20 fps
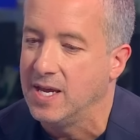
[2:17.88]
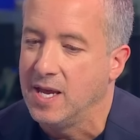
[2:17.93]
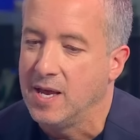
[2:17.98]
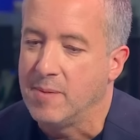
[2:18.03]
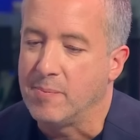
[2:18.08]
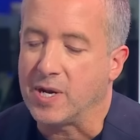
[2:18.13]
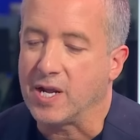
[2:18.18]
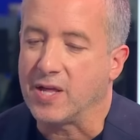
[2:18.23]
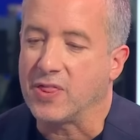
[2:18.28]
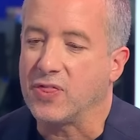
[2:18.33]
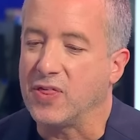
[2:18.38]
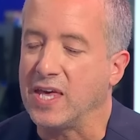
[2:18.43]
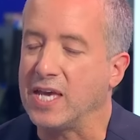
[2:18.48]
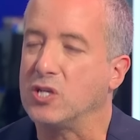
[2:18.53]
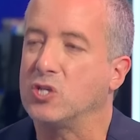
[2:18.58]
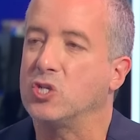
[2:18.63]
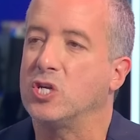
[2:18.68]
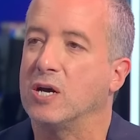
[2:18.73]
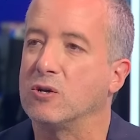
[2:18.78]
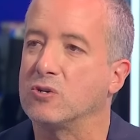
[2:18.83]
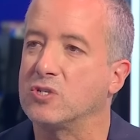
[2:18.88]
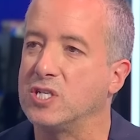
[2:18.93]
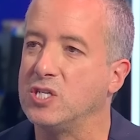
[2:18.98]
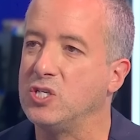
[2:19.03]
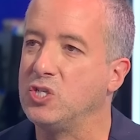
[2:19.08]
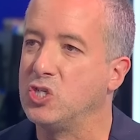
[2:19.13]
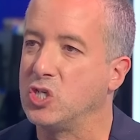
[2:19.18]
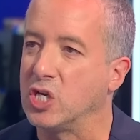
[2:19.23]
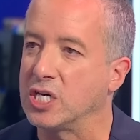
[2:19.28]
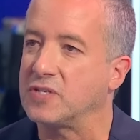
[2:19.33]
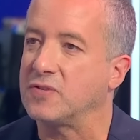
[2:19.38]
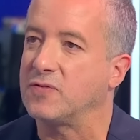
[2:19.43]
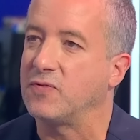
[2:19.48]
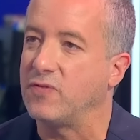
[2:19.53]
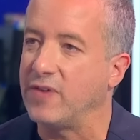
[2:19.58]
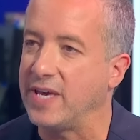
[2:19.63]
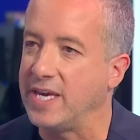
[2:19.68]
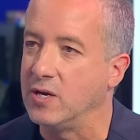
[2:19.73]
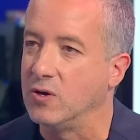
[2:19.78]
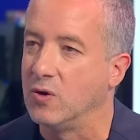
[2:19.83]
But I think Chelsea just
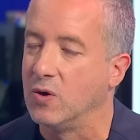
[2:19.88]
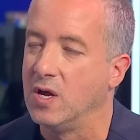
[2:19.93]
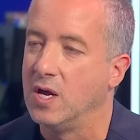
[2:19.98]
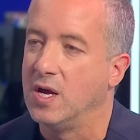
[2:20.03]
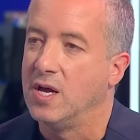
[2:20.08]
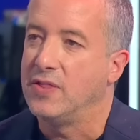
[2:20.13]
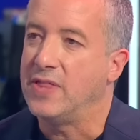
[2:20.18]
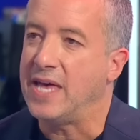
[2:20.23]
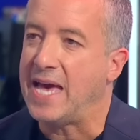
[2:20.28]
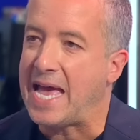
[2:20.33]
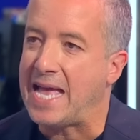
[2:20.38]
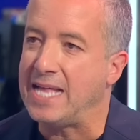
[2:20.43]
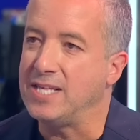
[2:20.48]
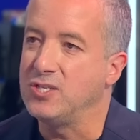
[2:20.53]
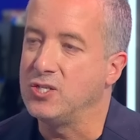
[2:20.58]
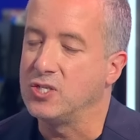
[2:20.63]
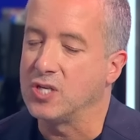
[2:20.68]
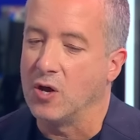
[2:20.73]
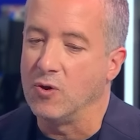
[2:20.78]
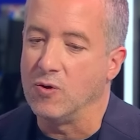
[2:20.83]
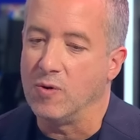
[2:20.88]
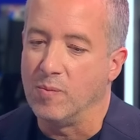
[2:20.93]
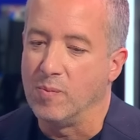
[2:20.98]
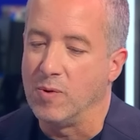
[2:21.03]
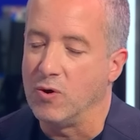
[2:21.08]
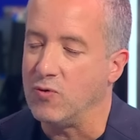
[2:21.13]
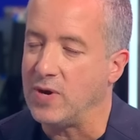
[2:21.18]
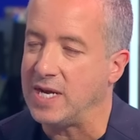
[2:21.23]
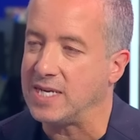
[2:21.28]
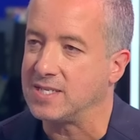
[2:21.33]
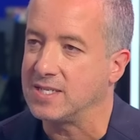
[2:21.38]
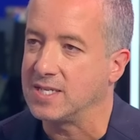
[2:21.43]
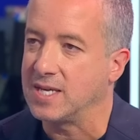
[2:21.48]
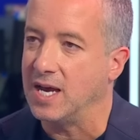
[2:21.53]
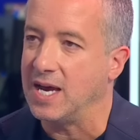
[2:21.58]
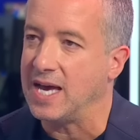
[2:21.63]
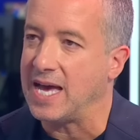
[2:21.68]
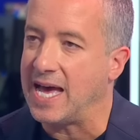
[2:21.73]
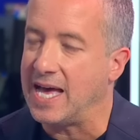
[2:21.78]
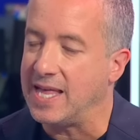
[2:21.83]
feel that Enzo
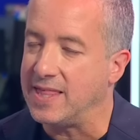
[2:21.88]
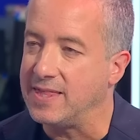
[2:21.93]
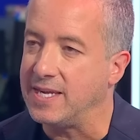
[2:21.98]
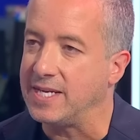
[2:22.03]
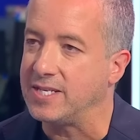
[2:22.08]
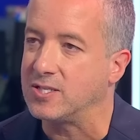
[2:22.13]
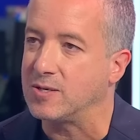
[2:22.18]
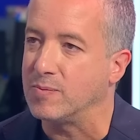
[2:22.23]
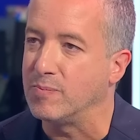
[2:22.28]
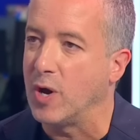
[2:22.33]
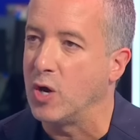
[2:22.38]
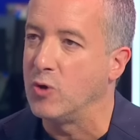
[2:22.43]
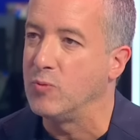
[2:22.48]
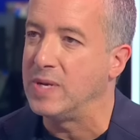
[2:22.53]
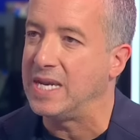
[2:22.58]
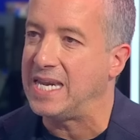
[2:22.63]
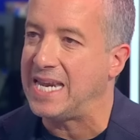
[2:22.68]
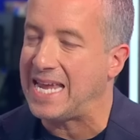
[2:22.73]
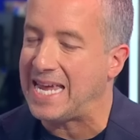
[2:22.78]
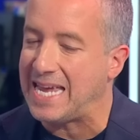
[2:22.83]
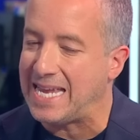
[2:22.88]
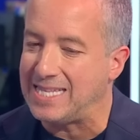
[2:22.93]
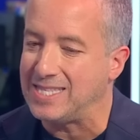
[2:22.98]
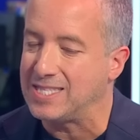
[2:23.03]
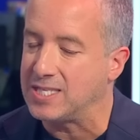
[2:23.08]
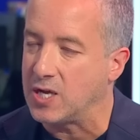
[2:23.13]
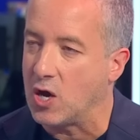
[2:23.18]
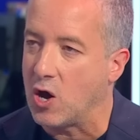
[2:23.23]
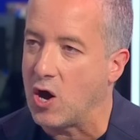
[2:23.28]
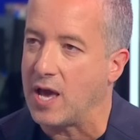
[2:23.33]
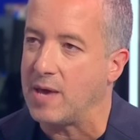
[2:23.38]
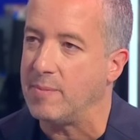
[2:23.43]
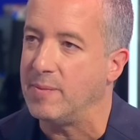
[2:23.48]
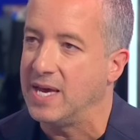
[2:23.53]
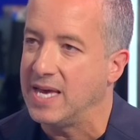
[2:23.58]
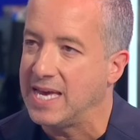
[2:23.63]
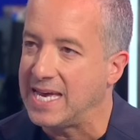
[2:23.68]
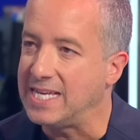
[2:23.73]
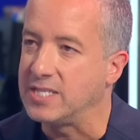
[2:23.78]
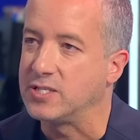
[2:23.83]
Maresca at this moment in time
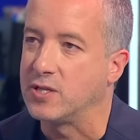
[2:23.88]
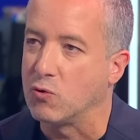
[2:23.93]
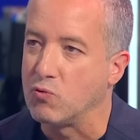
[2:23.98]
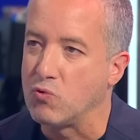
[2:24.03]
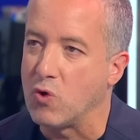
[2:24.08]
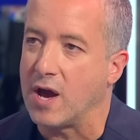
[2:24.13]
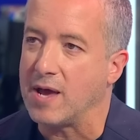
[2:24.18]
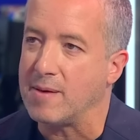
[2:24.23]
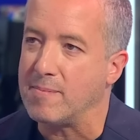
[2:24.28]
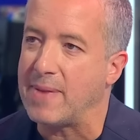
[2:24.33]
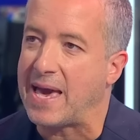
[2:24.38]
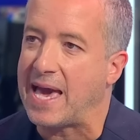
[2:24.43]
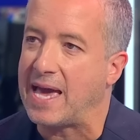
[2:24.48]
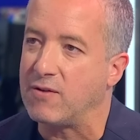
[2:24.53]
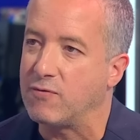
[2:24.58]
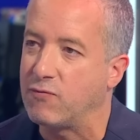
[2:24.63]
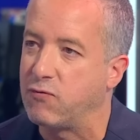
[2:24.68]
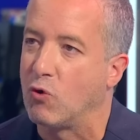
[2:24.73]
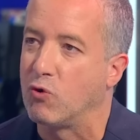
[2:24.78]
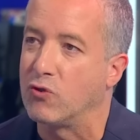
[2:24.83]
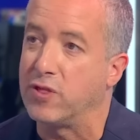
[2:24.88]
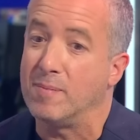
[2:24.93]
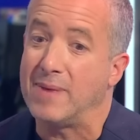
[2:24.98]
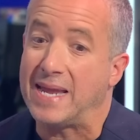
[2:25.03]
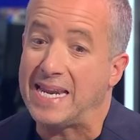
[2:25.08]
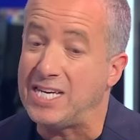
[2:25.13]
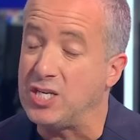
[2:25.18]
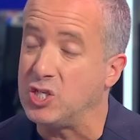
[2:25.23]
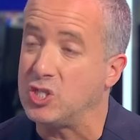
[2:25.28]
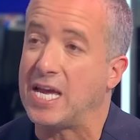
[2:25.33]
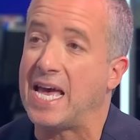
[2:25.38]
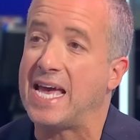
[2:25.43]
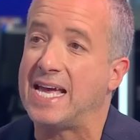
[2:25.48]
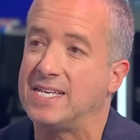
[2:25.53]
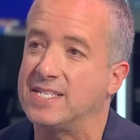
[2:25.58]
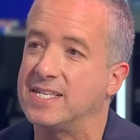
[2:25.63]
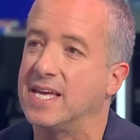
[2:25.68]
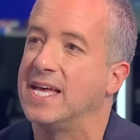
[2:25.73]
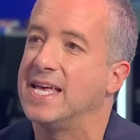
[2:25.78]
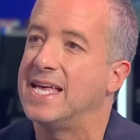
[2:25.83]
is the right man for them. And he
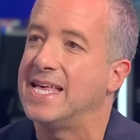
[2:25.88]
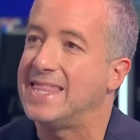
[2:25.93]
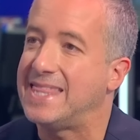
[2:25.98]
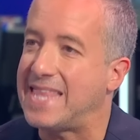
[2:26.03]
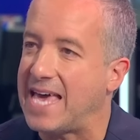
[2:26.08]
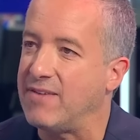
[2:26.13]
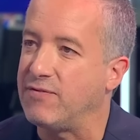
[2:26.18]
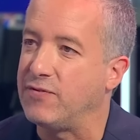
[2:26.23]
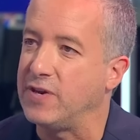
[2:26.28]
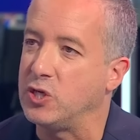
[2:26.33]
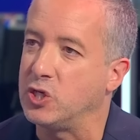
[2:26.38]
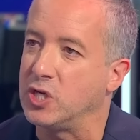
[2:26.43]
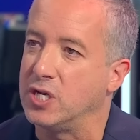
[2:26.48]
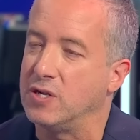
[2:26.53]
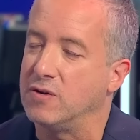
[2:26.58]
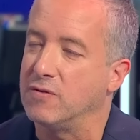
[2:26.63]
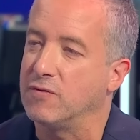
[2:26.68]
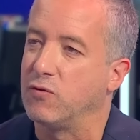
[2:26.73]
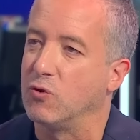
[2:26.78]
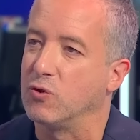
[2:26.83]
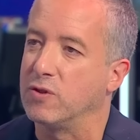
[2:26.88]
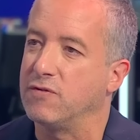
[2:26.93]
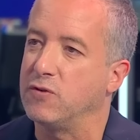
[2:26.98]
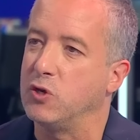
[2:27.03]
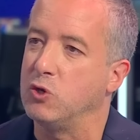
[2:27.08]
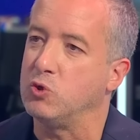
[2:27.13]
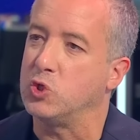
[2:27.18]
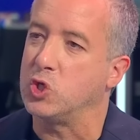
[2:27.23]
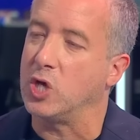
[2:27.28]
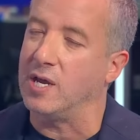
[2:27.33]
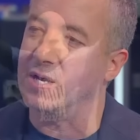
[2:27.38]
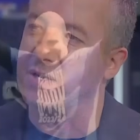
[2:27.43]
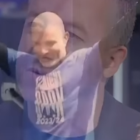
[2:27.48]
shares their vision for the future.